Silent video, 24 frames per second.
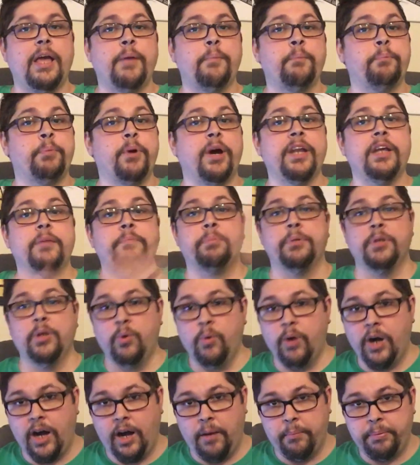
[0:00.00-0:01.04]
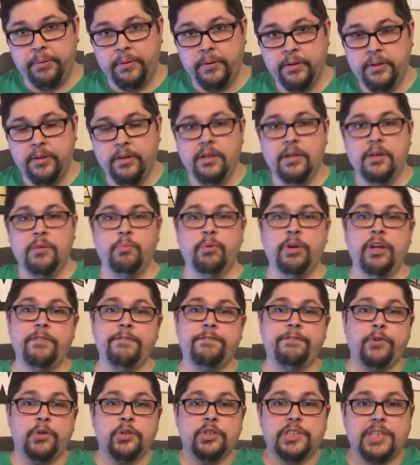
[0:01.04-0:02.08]
But it blew up. When it
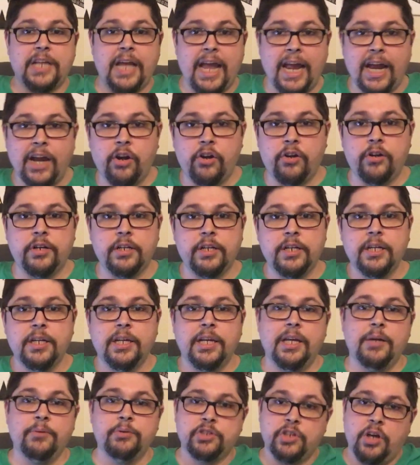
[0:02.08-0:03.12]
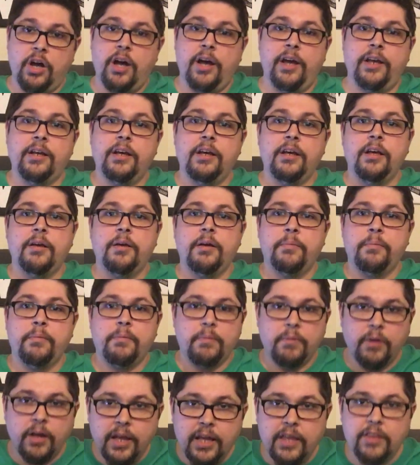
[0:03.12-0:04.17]
first aired, it was on
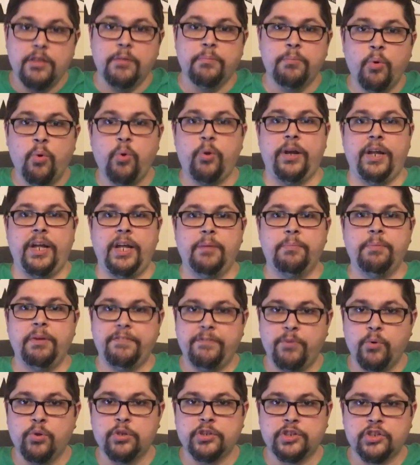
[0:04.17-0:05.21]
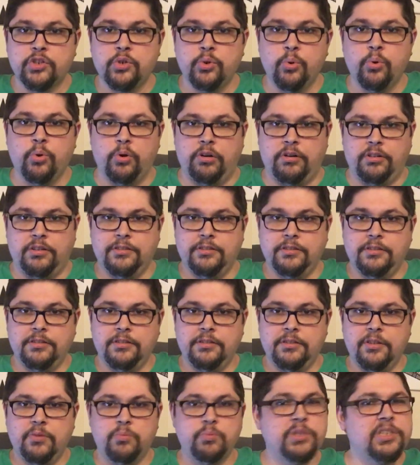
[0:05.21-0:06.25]
in the morning before school,
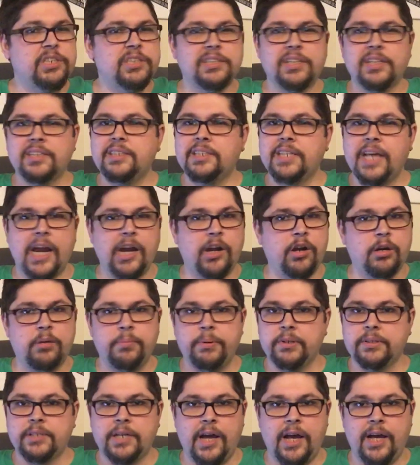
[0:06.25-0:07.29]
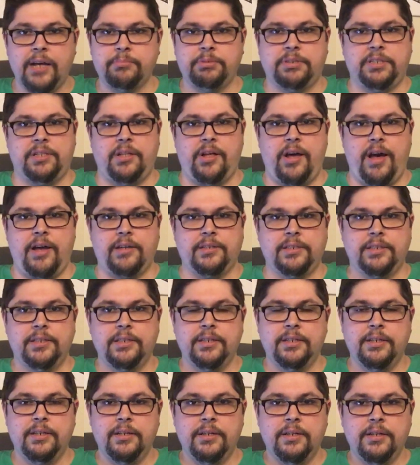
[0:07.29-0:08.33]
which is a terrible time slot.
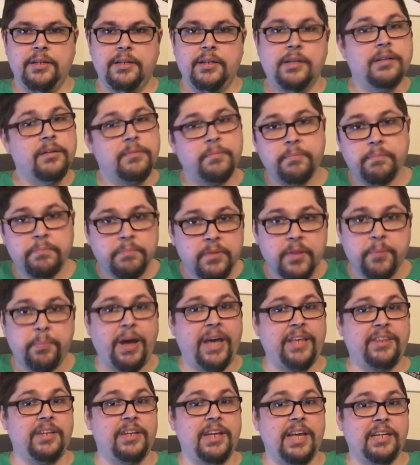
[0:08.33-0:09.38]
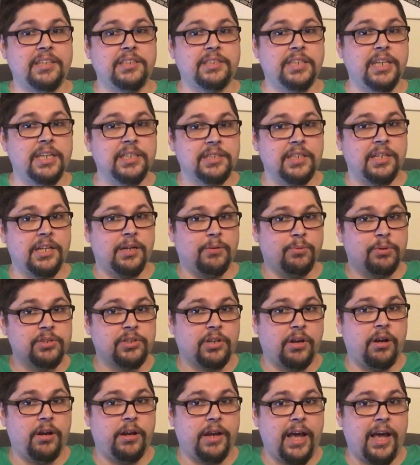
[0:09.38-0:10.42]
By the next season, it was
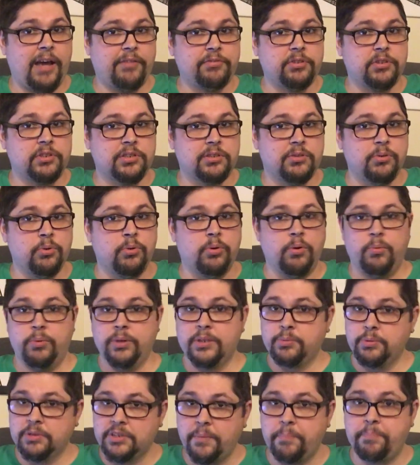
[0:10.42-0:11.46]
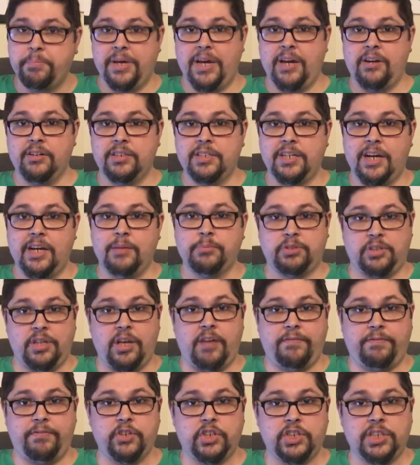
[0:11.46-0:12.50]
on after school, which was a better time
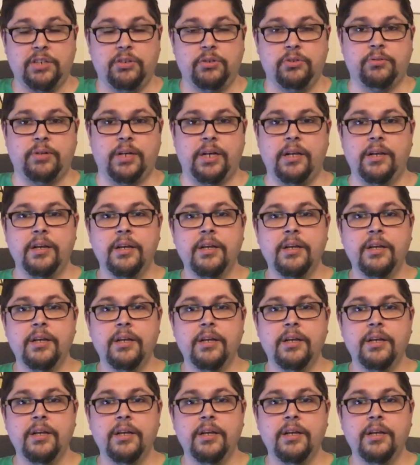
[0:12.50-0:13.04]
slot for children.